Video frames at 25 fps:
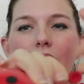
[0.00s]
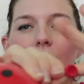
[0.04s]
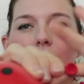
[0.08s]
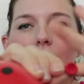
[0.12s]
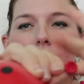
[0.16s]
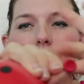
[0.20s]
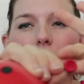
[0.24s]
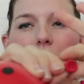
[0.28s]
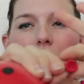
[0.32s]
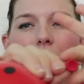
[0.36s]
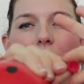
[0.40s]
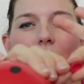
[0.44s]
a
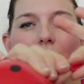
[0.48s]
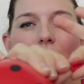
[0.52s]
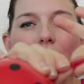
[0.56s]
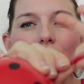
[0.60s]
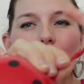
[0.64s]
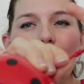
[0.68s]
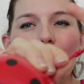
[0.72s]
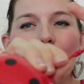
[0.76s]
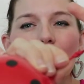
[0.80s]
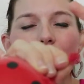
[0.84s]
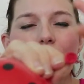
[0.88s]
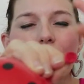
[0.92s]
bit
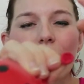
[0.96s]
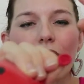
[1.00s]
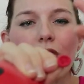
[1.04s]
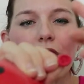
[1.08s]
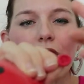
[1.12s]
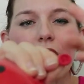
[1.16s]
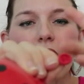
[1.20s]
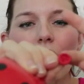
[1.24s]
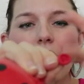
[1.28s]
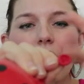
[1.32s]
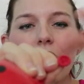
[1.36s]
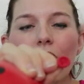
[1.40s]
closer
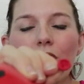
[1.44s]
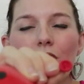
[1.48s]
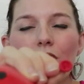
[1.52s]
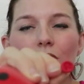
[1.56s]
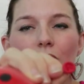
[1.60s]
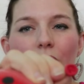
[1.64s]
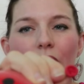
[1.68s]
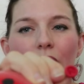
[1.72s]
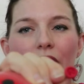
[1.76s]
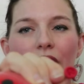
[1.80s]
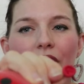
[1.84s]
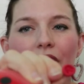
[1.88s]

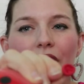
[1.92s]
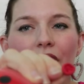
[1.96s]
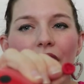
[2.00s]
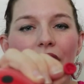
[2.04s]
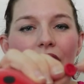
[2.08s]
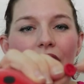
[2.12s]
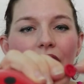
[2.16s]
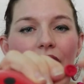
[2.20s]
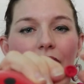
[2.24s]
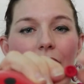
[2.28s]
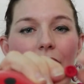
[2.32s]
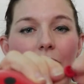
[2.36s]
to
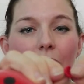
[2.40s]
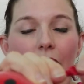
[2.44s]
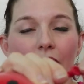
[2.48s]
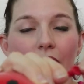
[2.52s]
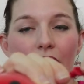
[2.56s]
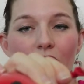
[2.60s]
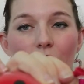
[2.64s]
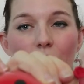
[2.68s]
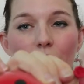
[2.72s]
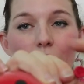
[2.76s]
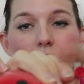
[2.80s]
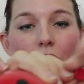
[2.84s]
the um,
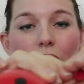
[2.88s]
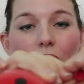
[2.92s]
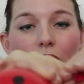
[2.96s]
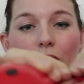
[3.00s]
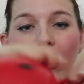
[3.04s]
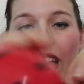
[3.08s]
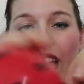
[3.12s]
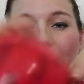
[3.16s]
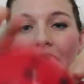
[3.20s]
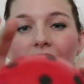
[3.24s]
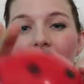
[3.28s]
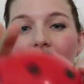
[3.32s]
actual nozzle
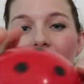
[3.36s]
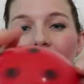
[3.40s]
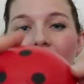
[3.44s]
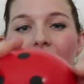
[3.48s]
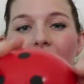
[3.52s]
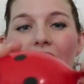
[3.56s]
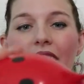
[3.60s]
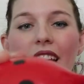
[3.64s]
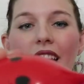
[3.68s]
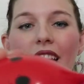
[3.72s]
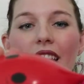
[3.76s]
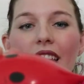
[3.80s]
end.
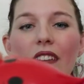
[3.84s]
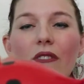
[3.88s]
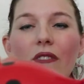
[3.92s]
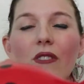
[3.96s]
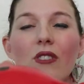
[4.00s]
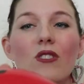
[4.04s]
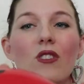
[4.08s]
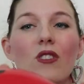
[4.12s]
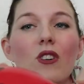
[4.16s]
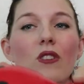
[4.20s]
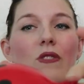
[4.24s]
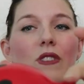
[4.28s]
Leave
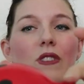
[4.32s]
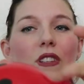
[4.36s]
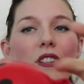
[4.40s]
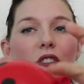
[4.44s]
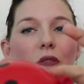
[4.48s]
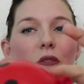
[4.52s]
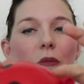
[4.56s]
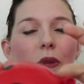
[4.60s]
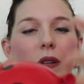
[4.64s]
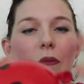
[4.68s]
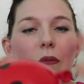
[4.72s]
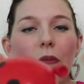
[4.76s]
yourself a
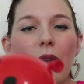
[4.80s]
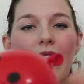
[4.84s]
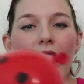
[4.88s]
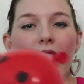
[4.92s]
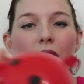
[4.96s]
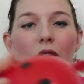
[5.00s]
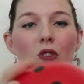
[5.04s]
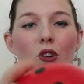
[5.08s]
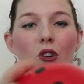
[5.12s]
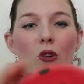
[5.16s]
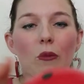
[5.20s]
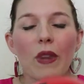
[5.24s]
little bit of
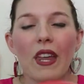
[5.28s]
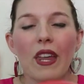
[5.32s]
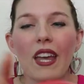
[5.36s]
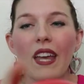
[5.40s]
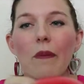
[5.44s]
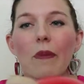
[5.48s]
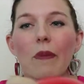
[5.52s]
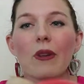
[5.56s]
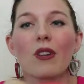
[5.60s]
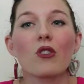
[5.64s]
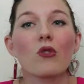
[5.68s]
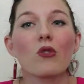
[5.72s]
playroom there
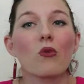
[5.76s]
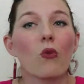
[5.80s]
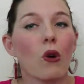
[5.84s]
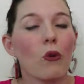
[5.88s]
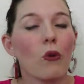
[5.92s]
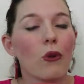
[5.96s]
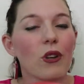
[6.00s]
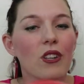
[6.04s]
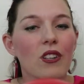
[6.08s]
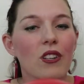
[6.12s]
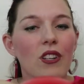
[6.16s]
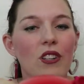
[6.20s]
because what
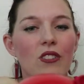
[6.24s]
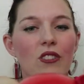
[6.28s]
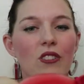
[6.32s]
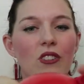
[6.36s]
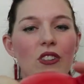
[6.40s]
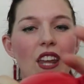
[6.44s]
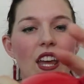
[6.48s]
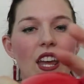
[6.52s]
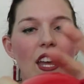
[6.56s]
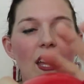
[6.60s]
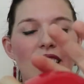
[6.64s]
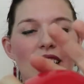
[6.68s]
we're going to do
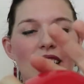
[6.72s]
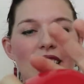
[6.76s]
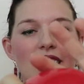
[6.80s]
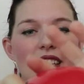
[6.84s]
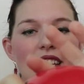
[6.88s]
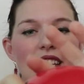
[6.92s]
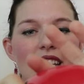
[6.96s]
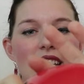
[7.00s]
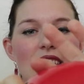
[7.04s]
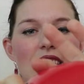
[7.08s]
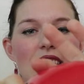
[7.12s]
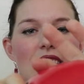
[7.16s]
next
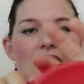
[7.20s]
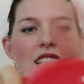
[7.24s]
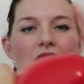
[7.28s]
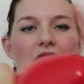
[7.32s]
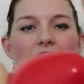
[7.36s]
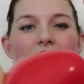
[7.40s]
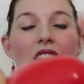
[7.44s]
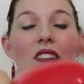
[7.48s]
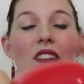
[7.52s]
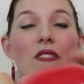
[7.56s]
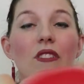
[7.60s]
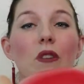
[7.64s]
is
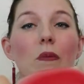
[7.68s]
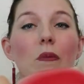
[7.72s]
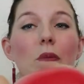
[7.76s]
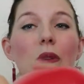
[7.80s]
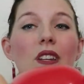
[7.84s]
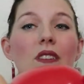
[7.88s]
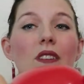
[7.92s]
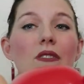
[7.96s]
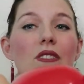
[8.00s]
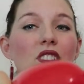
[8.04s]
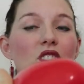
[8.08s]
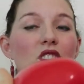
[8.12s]
give it a
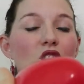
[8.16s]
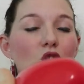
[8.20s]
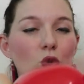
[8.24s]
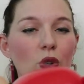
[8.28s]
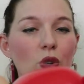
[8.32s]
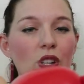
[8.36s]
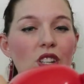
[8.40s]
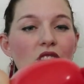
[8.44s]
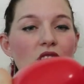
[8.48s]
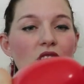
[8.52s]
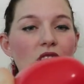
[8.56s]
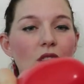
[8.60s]
bit of a
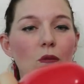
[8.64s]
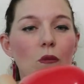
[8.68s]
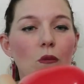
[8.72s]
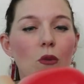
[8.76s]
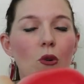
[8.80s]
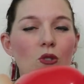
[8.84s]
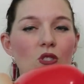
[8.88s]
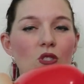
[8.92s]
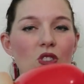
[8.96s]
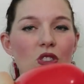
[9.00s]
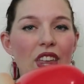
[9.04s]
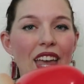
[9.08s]
squish and
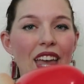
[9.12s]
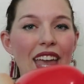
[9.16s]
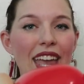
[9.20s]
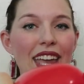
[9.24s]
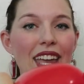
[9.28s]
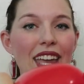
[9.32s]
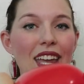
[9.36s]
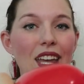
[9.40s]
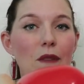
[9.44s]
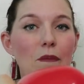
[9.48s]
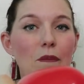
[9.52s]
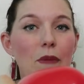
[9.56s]
push the
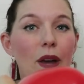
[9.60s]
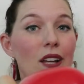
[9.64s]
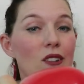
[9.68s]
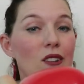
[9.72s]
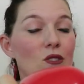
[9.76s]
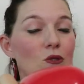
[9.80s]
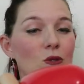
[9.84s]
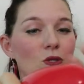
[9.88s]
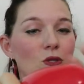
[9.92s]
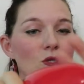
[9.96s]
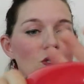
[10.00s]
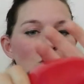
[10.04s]
air back
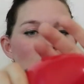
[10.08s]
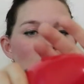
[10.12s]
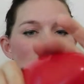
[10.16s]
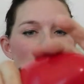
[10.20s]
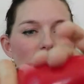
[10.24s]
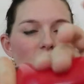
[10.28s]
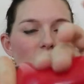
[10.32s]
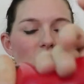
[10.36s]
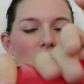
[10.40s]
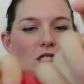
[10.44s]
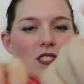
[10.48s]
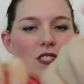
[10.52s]
towards the
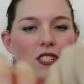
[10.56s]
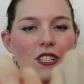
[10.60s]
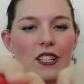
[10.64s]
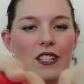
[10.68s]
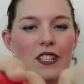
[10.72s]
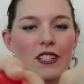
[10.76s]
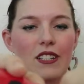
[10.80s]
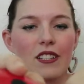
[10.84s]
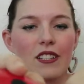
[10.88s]
knife.